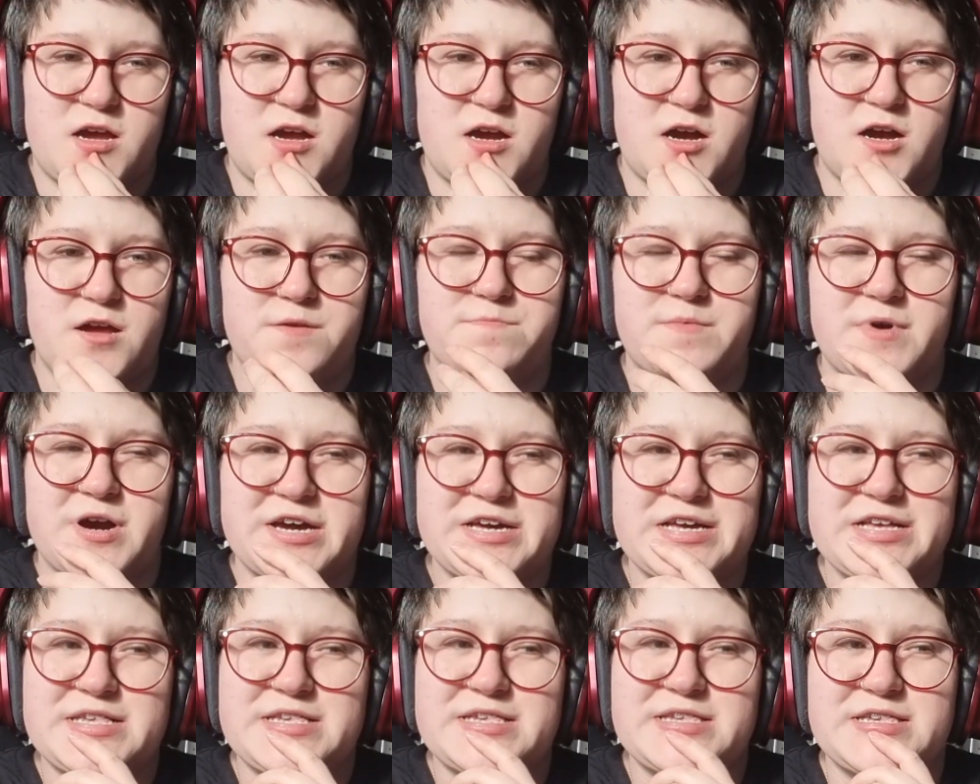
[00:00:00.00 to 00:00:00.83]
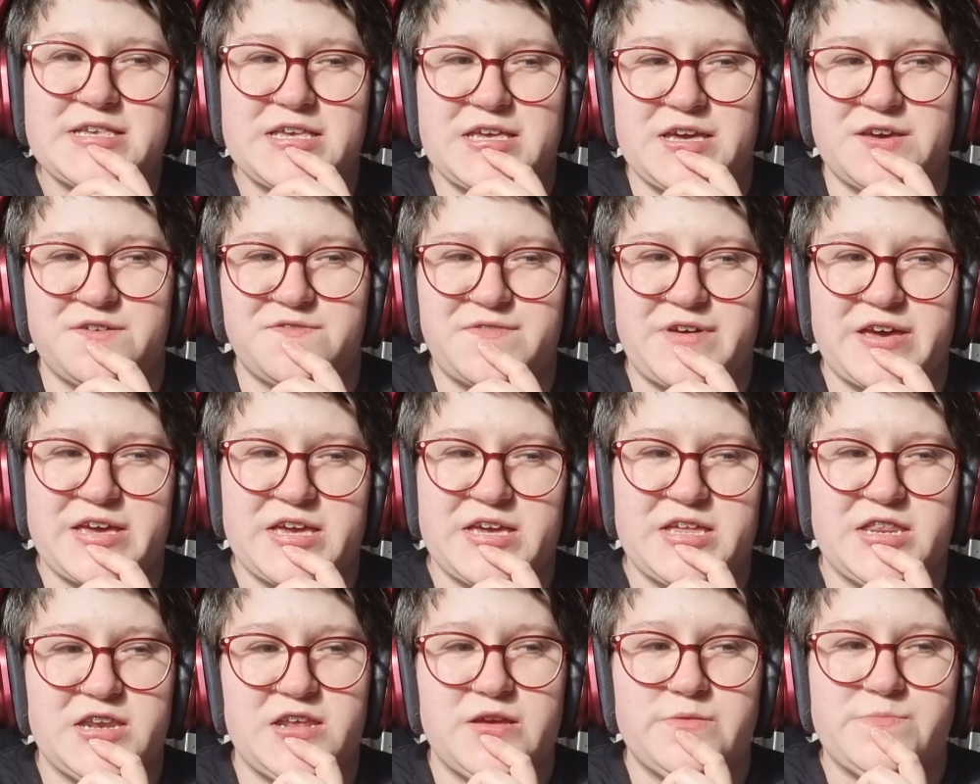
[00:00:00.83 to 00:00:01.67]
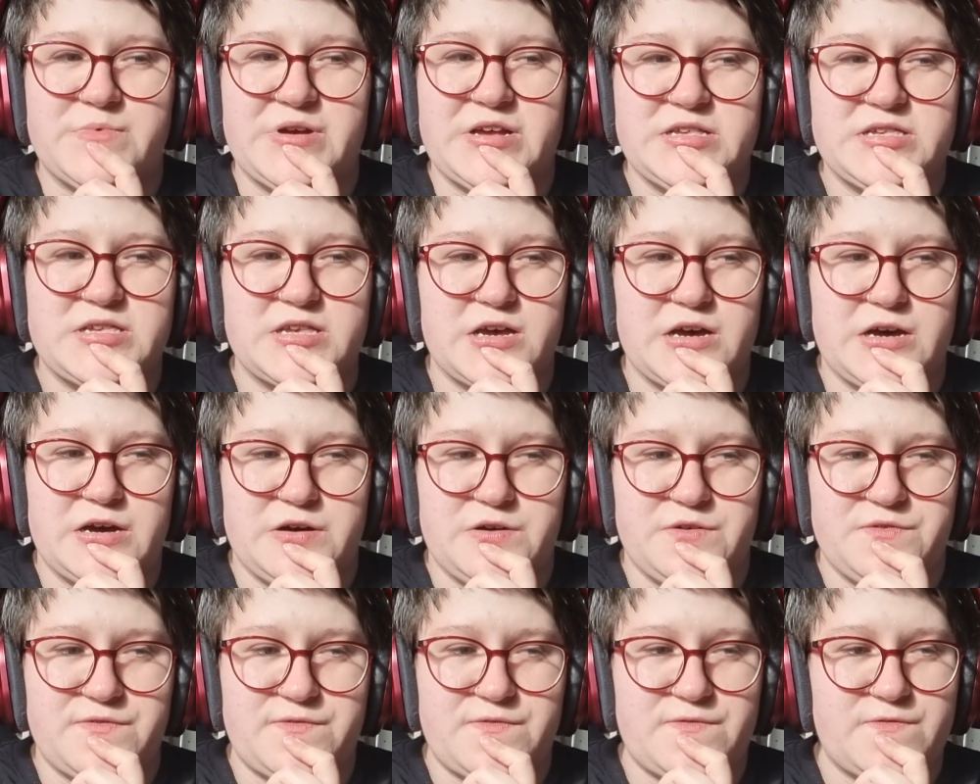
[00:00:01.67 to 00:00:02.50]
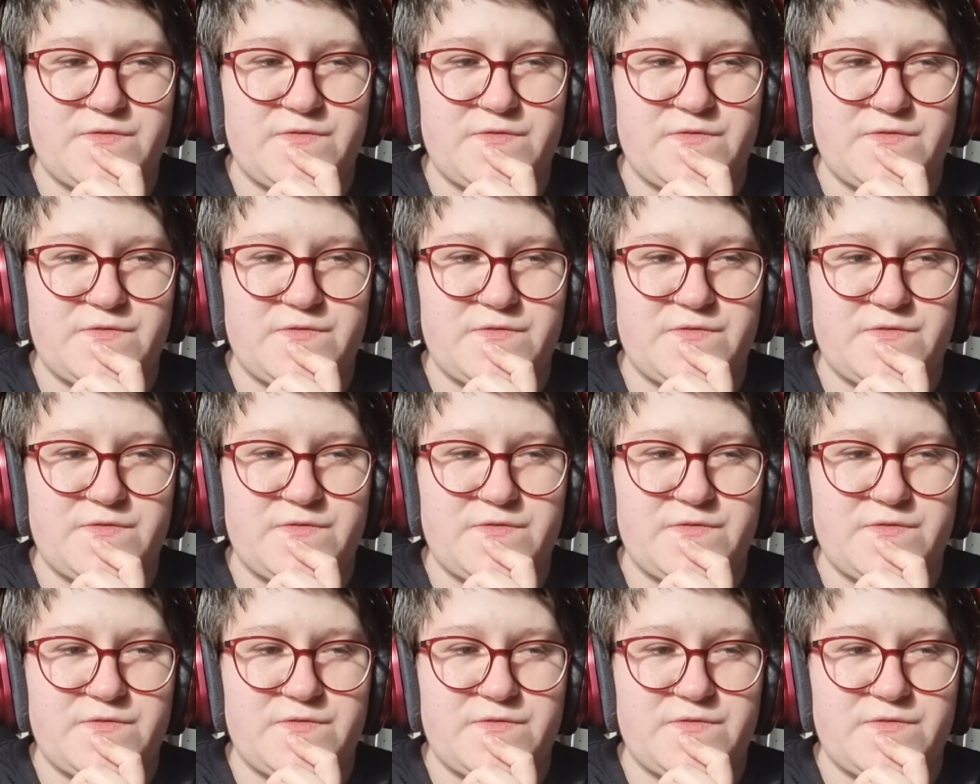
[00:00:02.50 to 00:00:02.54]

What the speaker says: I might see if I can knit myself